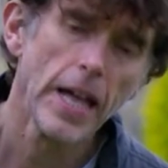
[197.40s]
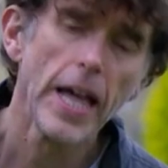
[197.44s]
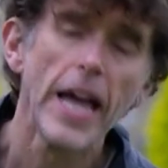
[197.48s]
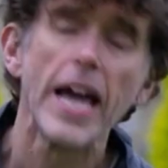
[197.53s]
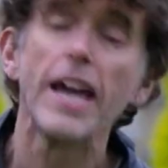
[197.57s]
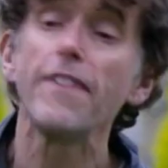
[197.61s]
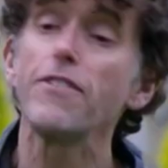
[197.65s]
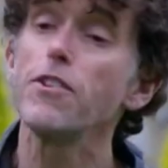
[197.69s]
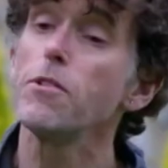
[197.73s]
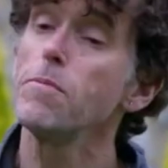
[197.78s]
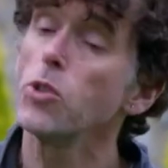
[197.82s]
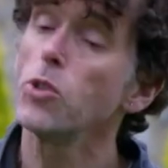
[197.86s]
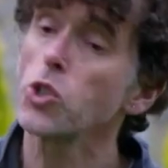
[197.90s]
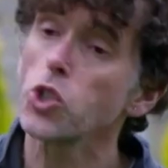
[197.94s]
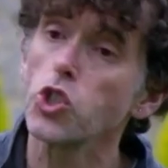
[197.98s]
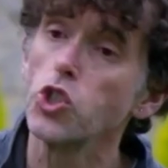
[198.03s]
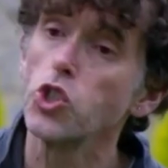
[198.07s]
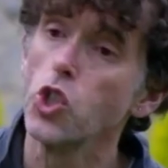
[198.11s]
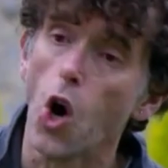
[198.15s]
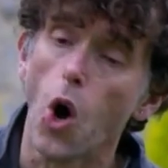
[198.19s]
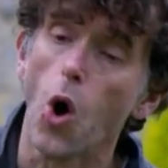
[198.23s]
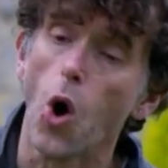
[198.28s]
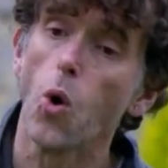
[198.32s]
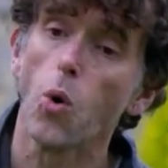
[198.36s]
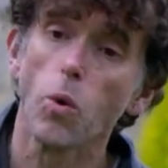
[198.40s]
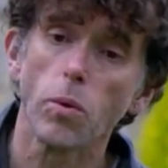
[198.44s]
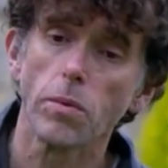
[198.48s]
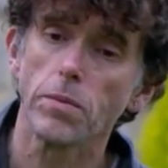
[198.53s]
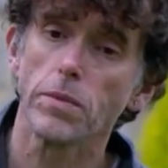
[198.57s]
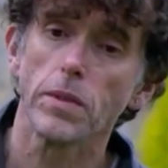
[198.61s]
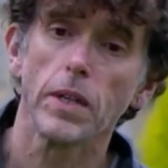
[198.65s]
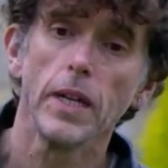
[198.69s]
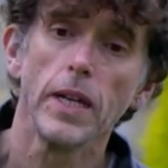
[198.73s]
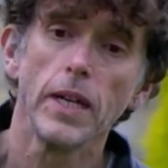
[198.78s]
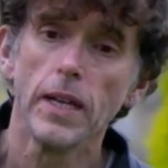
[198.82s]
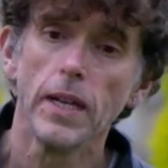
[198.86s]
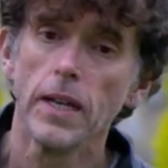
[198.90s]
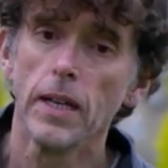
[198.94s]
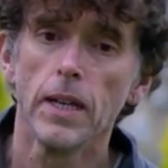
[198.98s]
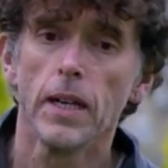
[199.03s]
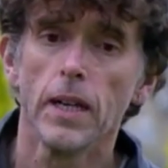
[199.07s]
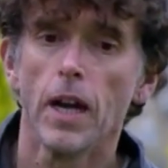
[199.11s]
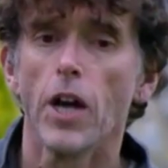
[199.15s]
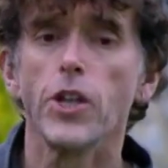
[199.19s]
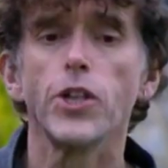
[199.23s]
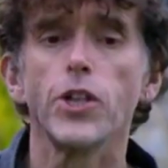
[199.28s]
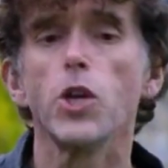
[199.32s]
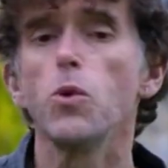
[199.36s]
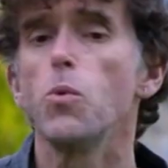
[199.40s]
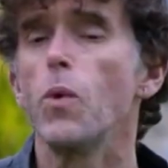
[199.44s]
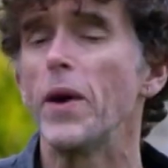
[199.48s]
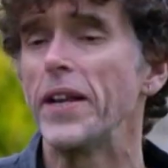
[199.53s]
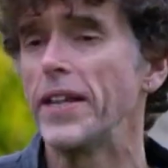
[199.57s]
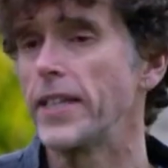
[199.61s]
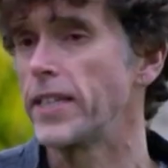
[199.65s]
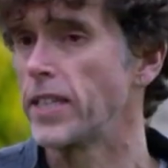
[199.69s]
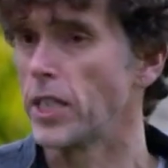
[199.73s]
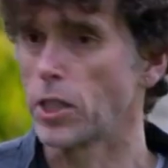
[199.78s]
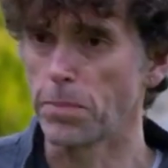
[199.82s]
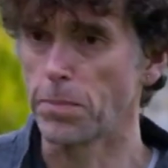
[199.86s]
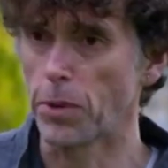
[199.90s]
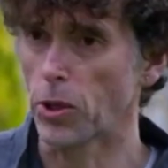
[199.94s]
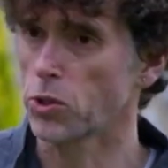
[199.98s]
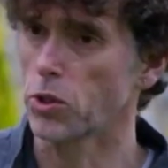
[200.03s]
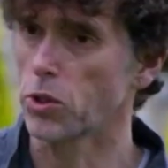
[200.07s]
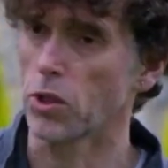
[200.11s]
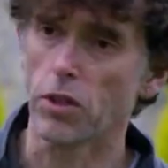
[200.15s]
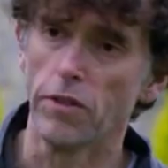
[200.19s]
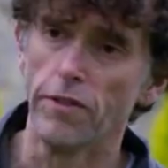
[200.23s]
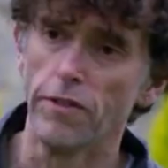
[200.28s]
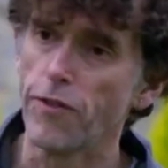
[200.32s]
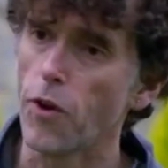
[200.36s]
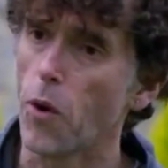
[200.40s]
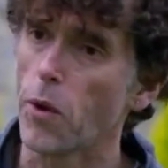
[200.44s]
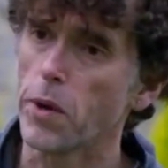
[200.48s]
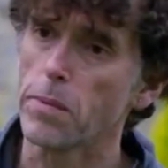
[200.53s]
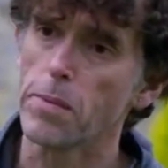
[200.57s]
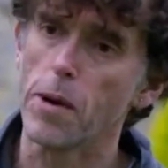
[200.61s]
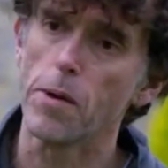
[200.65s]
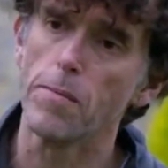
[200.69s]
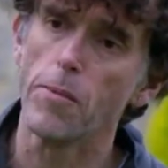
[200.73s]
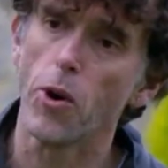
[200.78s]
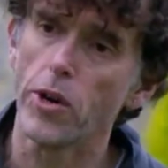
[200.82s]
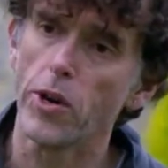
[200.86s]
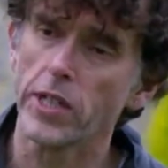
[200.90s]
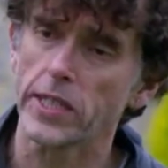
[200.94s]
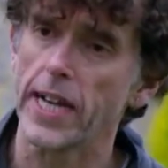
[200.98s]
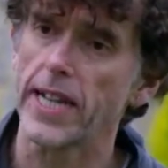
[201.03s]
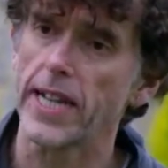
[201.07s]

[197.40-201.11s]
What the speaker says: If you must know, a new witness is supposed to have come forward about Maury's